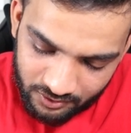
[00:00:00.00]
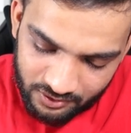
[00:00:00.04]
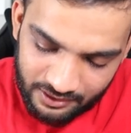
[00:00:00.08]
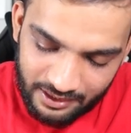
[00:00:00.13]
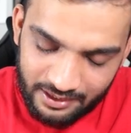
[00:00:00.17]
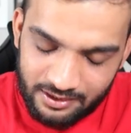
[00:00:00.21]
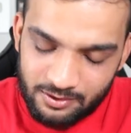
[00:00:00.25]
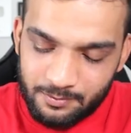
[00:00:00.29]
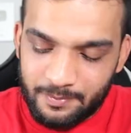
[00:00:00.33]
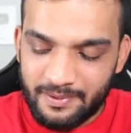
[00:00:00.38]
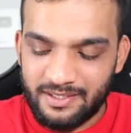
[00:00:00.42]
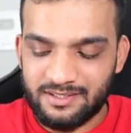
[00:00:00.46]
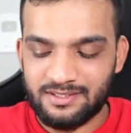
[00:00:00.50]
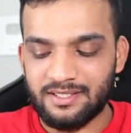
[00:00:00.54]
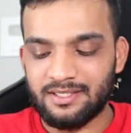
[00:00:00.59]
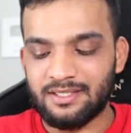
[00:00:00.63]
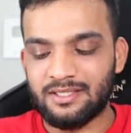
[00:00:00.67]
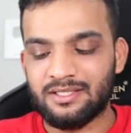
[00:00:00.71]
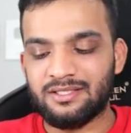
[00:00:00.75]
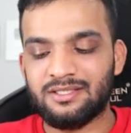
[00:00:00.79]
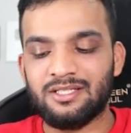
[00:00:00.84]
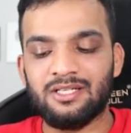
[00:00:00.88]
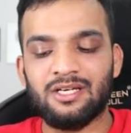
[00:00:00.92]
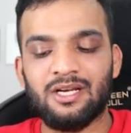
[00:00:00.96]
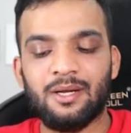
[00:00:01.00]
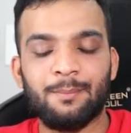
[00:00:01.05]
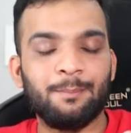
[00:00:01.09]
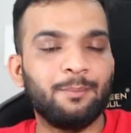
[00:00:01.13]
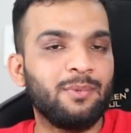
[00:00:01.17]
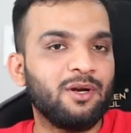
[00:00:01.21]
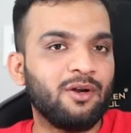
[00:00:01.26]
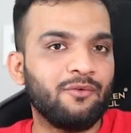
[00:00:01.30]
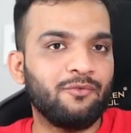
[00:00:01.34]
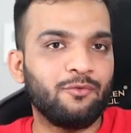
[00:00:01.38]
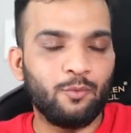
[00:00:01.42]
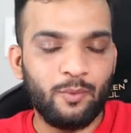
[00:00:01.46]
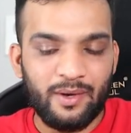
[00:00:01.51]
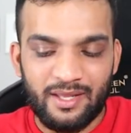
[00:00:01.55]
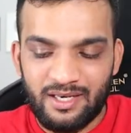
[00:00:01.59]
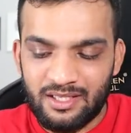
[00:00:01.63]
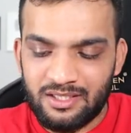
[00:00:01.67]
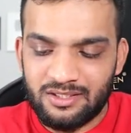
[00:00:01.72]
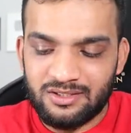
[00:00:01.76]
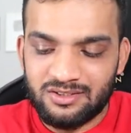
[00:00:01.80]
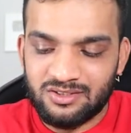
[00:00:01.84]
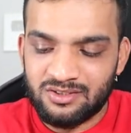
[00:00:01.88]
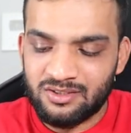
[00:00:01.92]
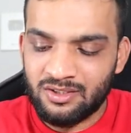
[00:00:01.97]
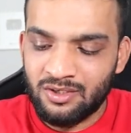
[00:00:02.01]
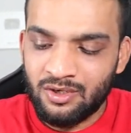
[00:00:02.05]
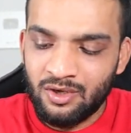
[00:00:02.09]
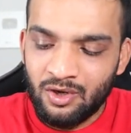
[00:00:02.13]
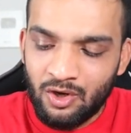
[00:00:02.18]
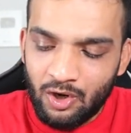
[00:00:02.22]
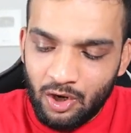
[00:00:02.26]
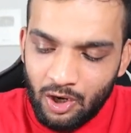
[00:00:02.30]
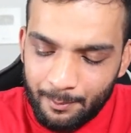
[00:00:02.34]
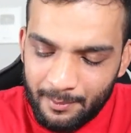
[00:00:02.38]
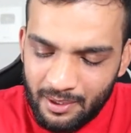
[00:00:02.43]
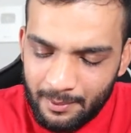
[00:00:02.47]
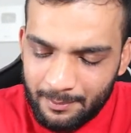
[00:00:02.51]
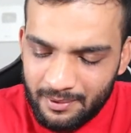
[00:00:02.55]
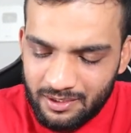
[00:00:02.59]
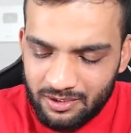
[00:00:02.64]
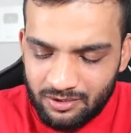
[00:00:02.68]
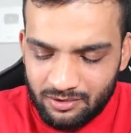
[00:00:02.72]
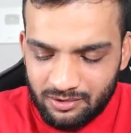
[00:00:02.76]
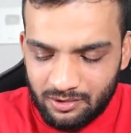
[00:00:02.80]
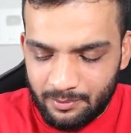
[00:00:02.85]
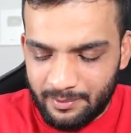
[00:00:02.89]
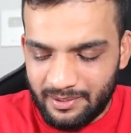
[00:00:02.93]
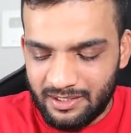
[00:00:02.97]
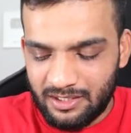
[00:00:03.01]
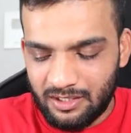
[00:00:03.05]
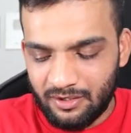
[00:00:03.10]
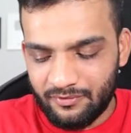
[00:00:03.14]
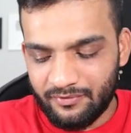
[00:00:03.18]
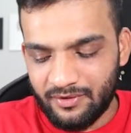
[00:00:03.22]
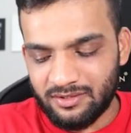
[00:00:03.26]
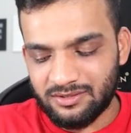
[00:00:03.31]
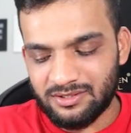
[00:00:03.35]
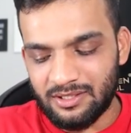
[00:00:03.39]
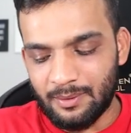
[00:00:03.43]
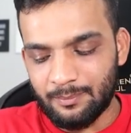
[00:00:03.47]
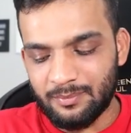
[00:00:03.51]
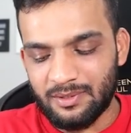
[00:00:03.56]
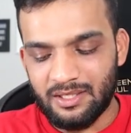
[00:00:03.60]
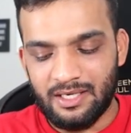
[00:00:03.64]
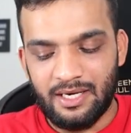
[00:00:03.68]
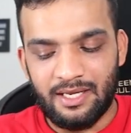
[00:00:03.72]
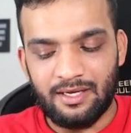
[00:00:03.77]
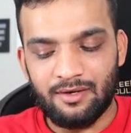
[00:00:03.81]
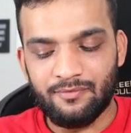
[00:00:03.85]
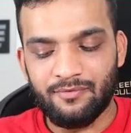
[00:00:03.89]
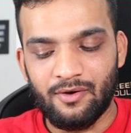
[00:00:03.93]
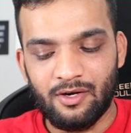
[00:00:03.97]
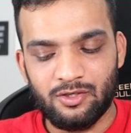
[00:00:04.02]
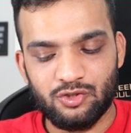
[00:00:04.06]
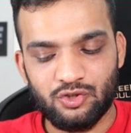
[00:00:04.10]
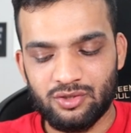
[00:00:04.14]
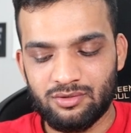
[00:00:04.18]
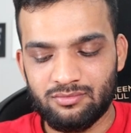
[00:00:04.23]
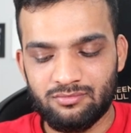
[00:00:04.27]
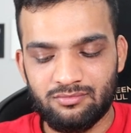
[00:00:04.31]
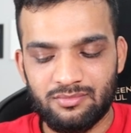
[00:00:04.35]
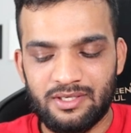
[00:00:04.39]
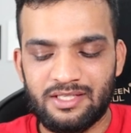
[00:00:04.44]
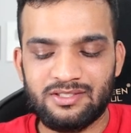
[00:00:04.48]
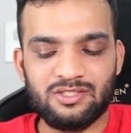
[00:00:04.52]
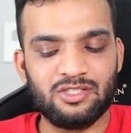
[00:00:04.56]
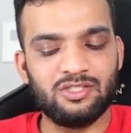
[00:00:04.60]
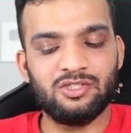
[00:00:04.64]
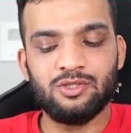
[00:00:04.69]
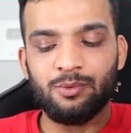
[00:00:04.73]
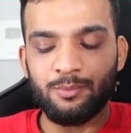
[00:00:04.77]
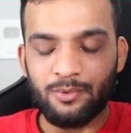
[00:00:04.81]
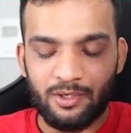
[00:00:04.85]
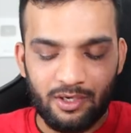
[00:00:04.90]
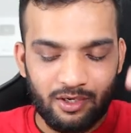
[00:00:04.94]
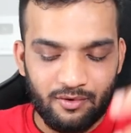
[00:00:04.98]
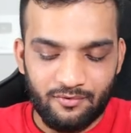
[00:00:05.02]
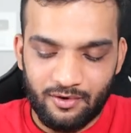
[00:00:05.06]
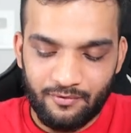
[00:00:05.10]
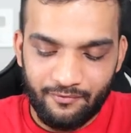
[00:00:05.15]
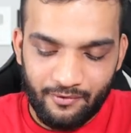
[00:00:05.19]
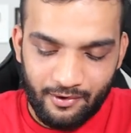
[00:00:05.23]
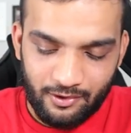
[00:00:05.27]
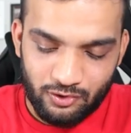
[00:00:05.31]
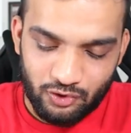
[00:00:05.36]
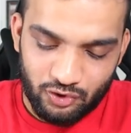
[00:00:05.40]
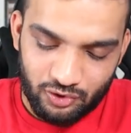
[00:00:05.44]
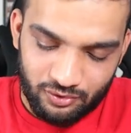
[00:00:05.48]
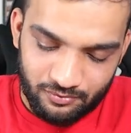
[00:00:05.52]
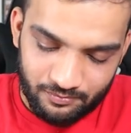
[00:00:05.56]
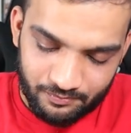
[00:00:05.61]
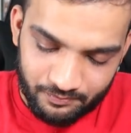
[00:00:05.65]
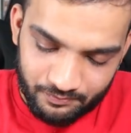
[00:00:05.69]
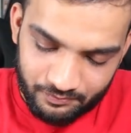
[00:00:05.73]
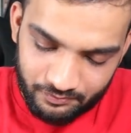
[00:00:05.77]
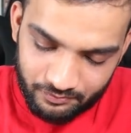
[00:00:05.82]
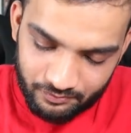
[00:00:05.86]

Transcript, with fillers: That is basically the number of queries. Or maybe you'll be given something like a function. Let's assume you're given a function.